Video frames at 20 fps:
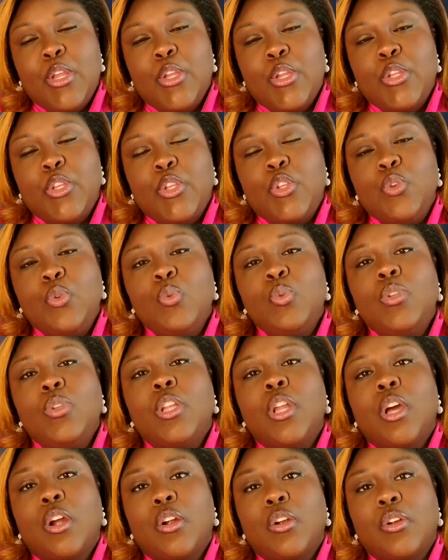you
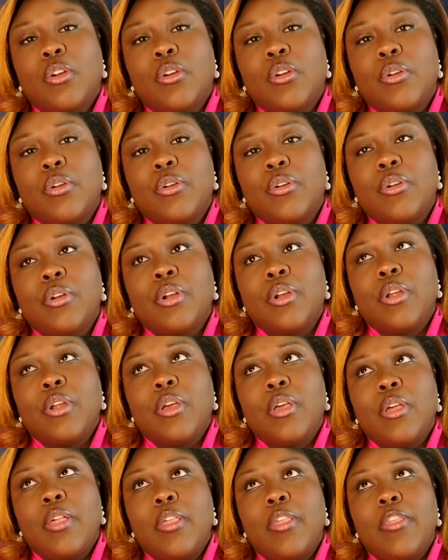learn
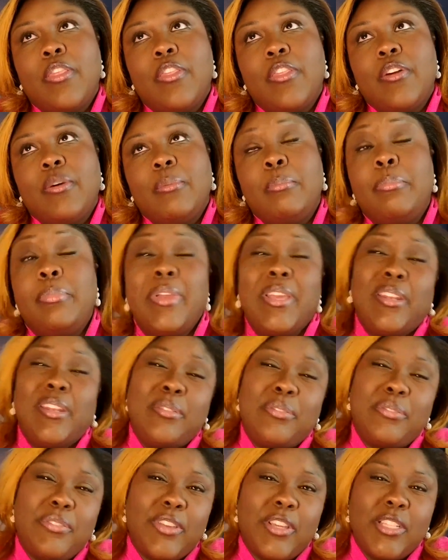the
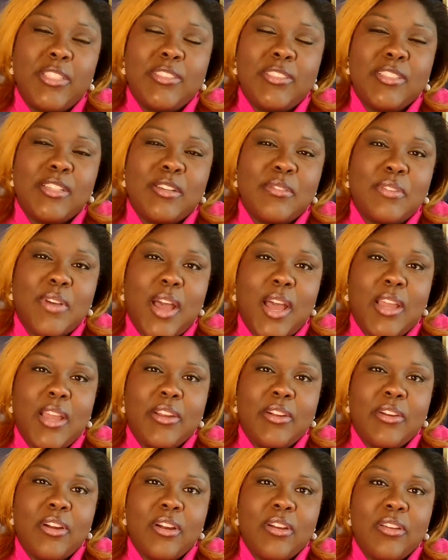benefits of
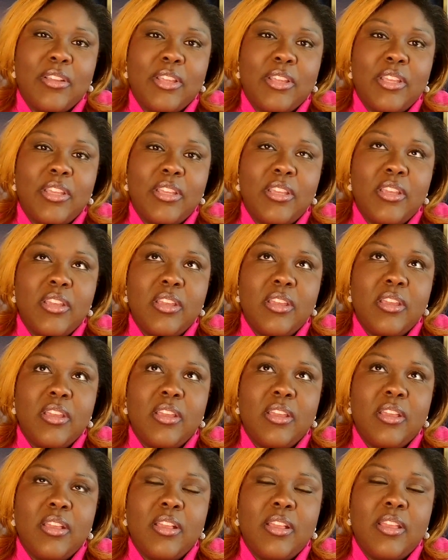hierarchy
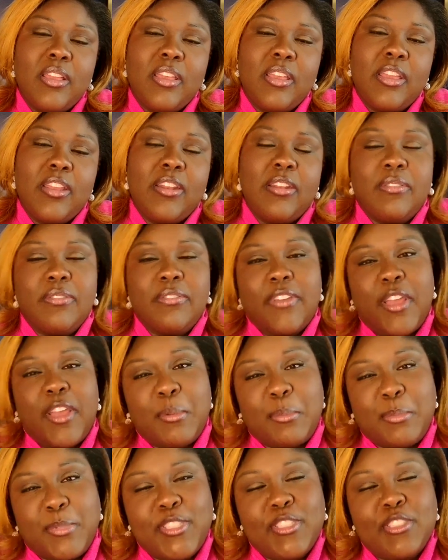in a
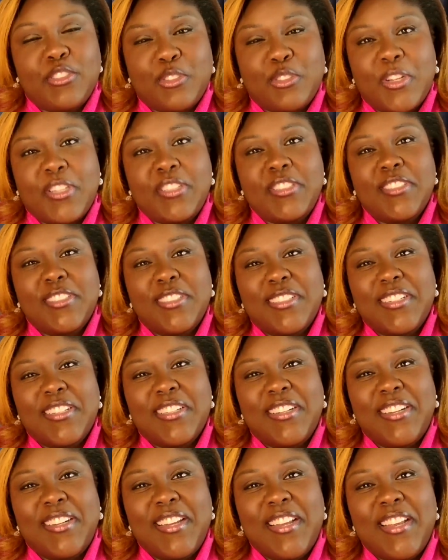family structure.
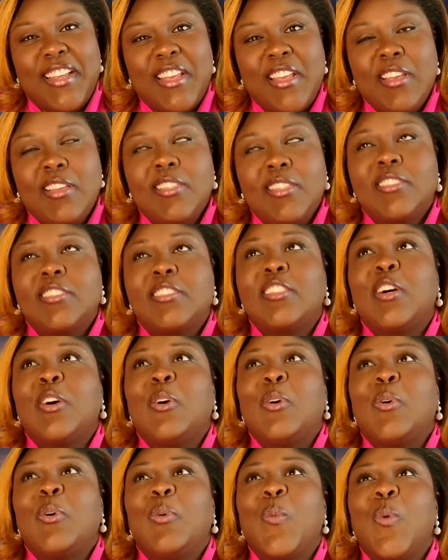
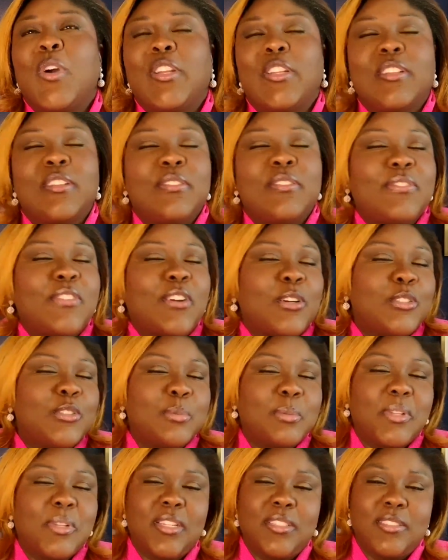So one of the first
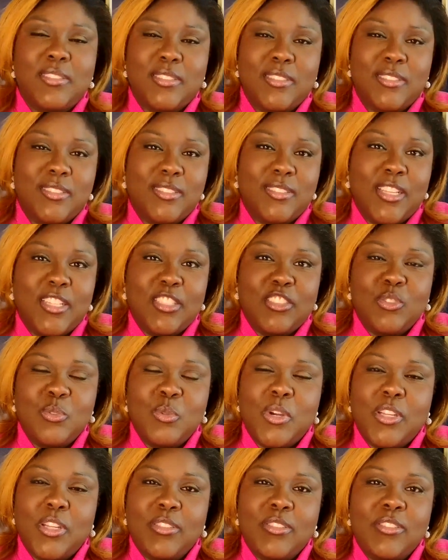places that you
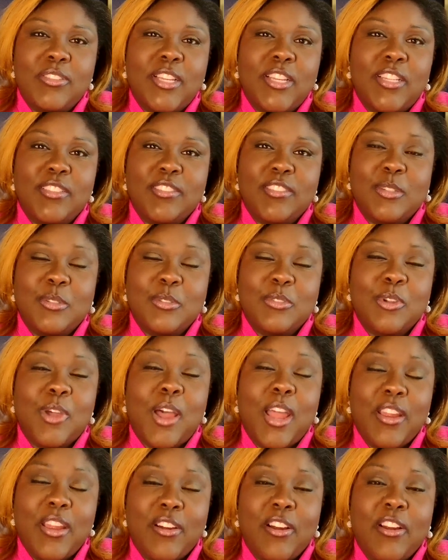understand social
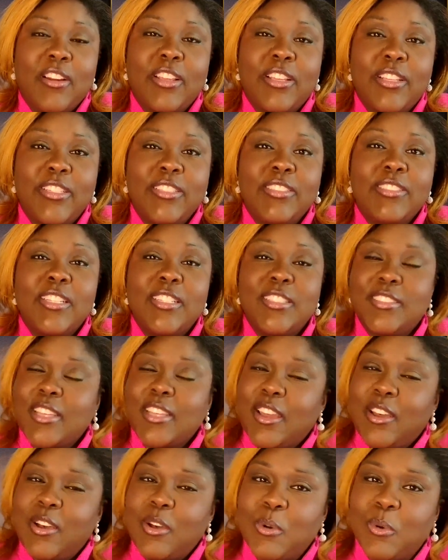hierarchies is at
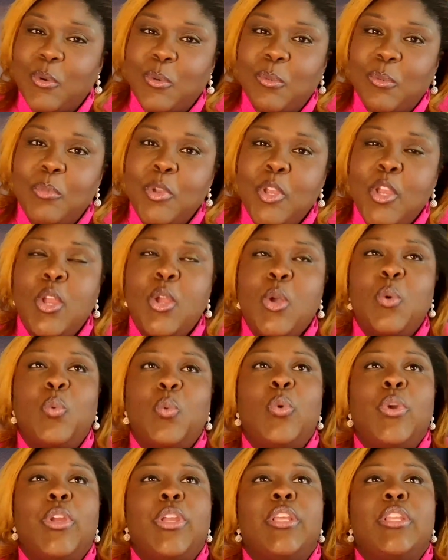home
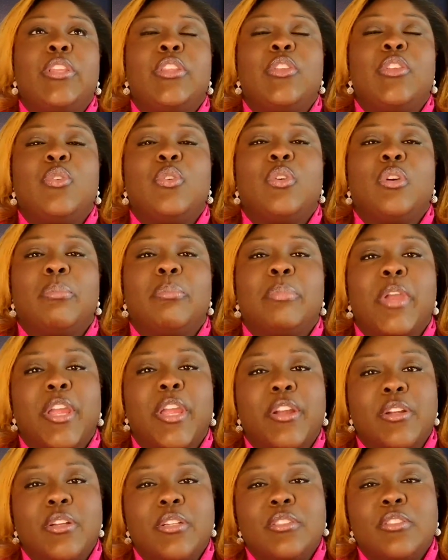with your
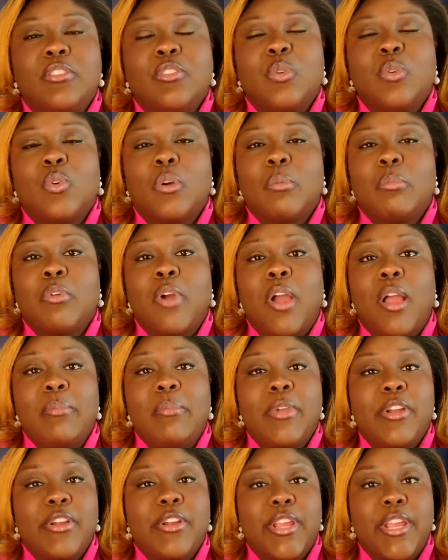parents or
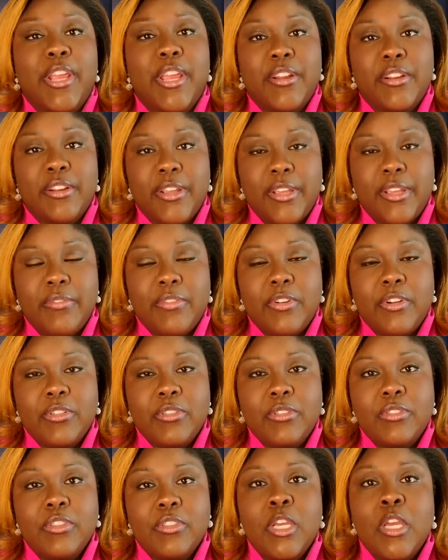primary
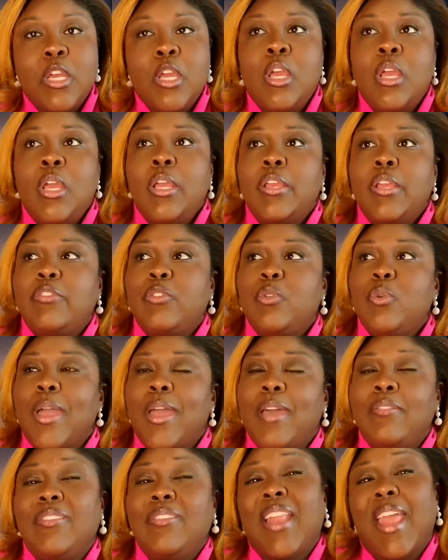caregivers. If you
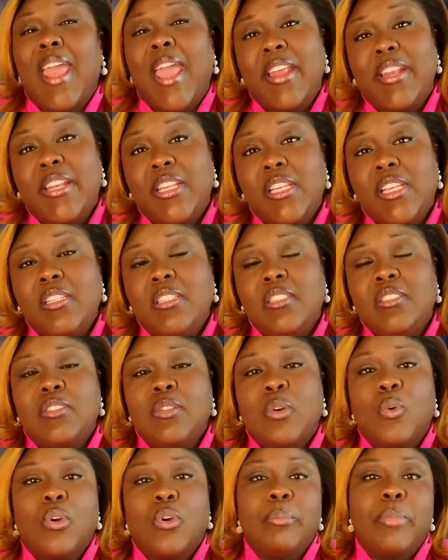have nannies
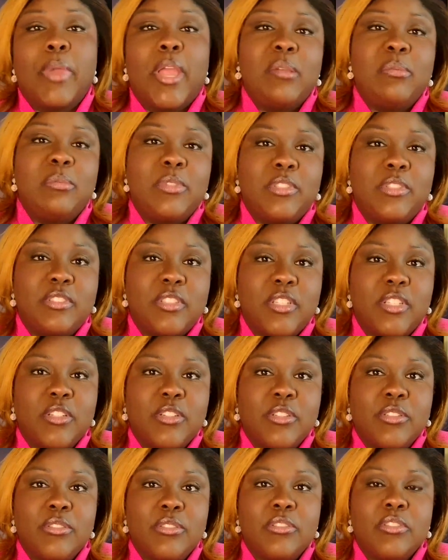or
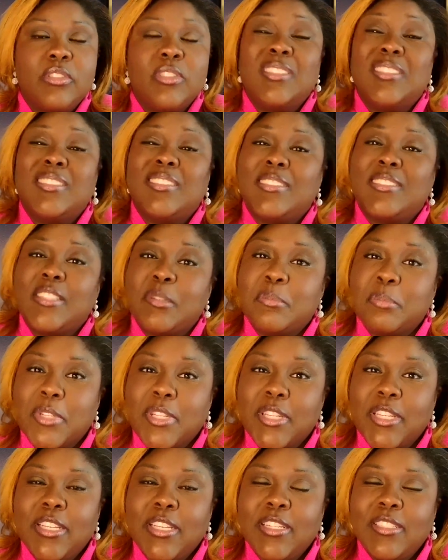babysitters,
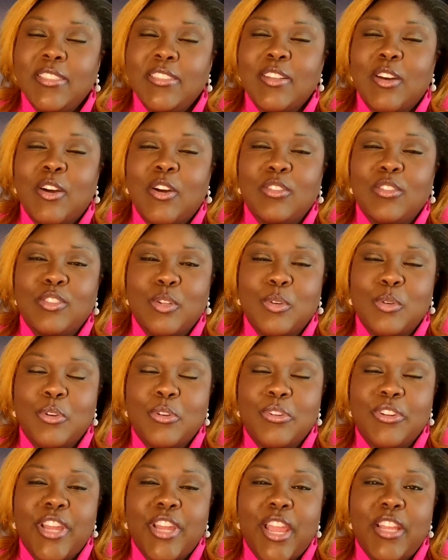siblings also
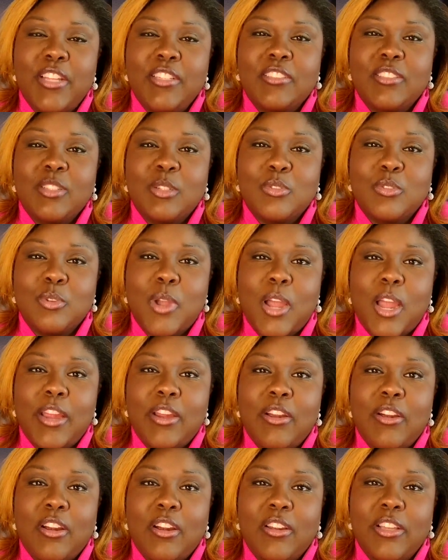create social
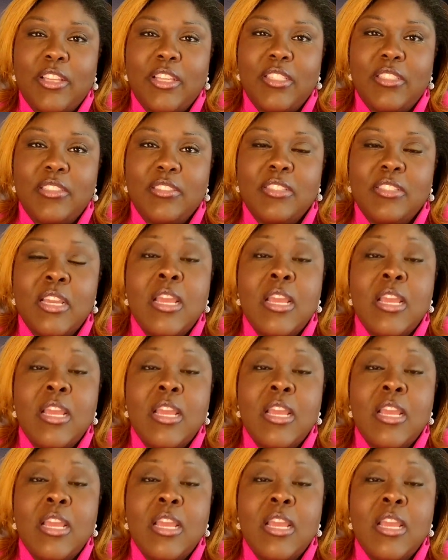hierarchies,